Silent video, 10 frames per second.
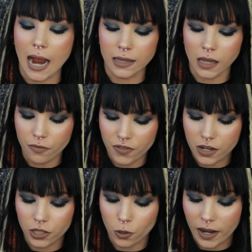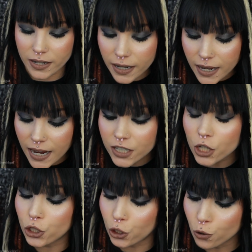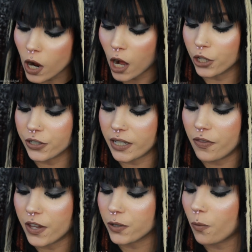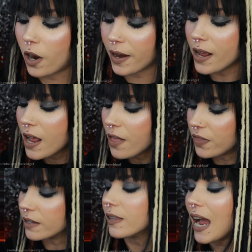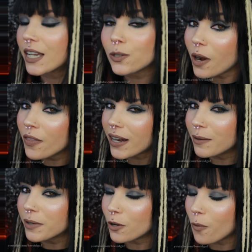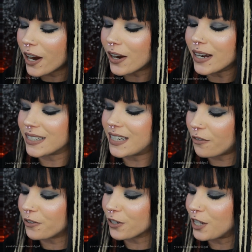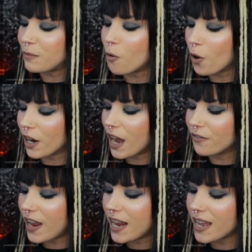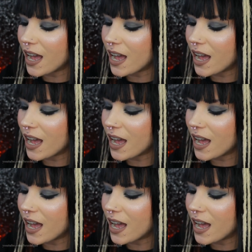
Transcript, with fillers: I love these. So I did get two colors in this one. The last one that I'm going to wear is definitely more of a...